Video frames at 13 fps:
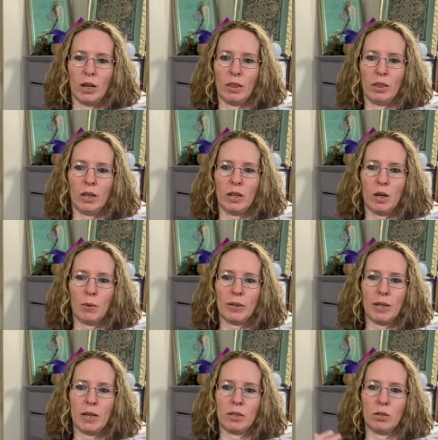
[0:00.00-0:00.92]
I think I would
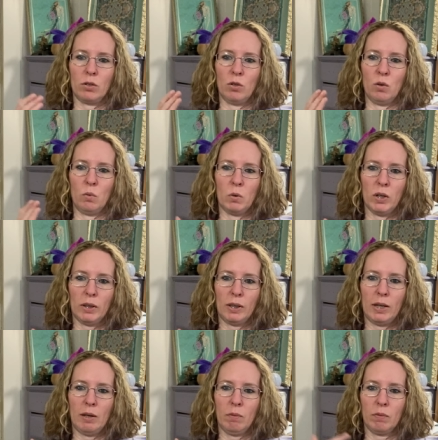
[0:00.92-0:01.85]
like to do one
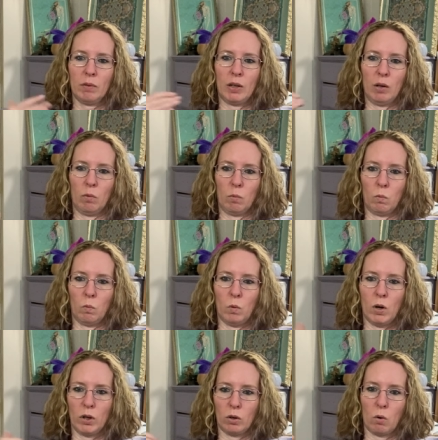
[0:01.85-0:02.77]
leaf and
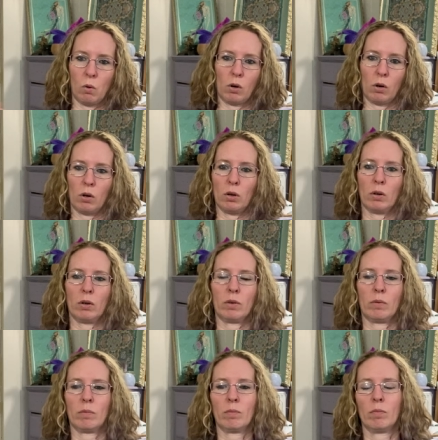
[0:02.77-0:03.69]
one corner
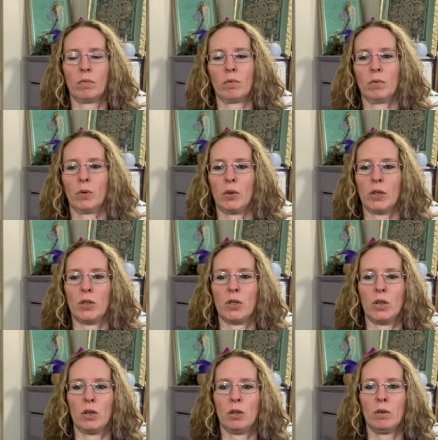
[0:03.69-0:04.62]
for this
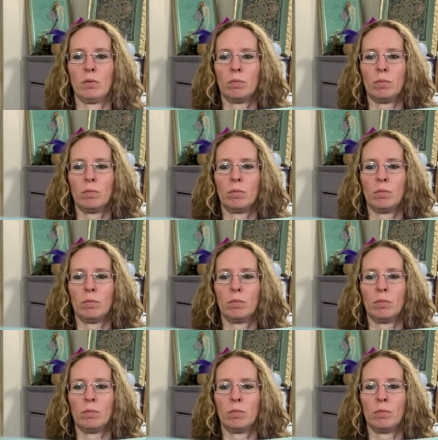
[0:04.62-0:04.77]
year.